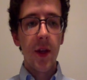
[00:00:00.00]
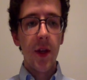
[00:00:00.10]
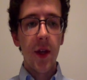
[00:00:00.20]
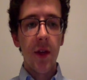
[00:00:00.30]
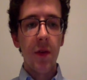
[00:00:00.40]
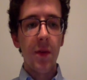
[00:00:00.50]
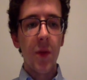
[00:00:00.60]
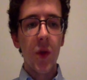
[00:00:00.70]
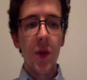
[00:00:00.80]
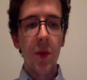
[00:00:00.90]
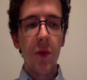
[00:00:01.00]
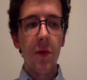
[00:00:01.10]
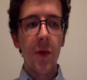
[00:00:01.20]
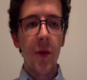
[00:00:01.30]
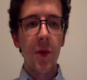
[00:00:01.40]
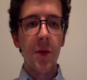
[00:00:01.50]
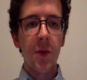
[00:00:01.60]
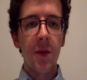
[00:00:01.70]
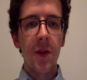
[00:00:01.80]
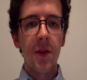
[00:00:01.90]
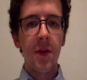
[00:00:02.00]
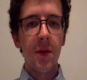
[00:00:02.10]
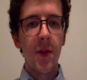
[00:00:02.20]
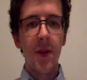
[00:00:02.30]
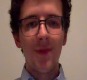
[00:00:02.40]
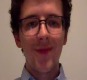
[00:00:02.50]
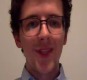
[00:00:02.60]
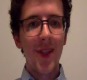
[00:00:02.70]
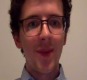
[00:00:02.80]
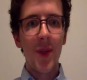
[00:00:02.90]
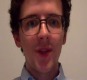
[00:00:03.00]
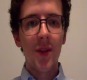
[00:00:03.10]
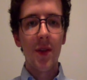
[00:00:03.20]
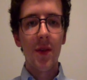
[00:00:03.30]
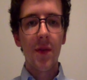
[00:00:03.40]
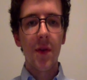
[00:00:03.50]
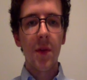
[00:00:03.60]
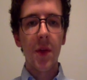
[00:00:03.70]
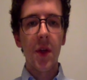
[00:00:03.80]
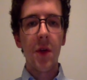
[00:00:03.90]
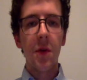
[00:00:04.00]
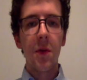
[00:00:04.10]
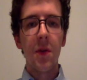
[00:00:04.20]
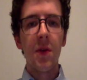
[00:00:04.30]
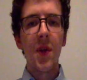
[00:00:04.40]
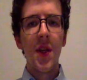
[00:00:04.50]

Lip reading: And there's multiple farmers markets within 10 minutes from the Oakwood.